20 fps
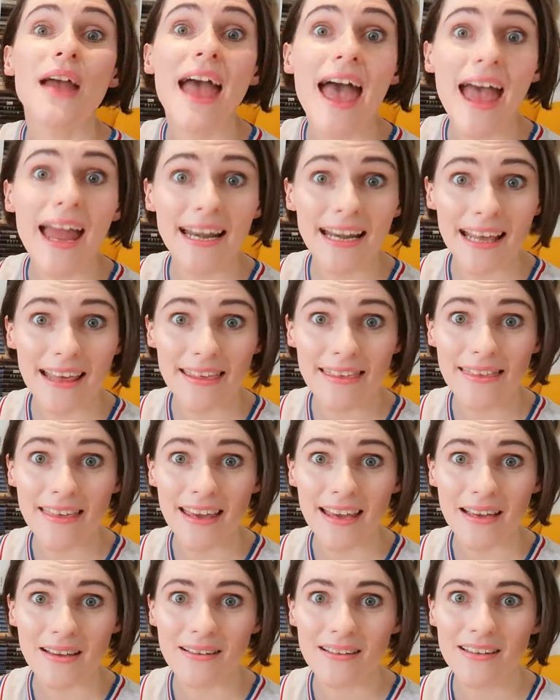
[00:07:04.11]

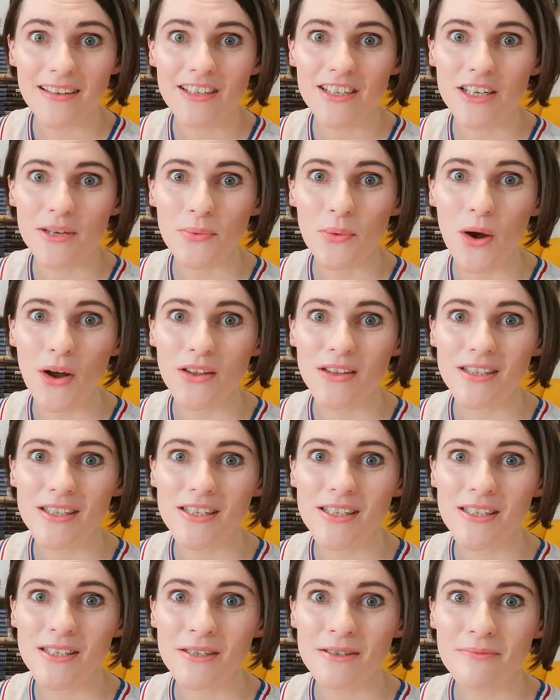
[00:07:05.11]
anything she
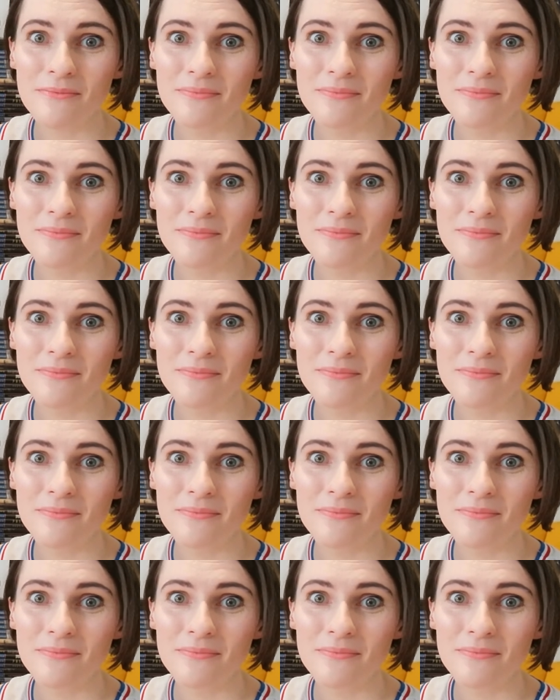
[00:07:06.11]
wants.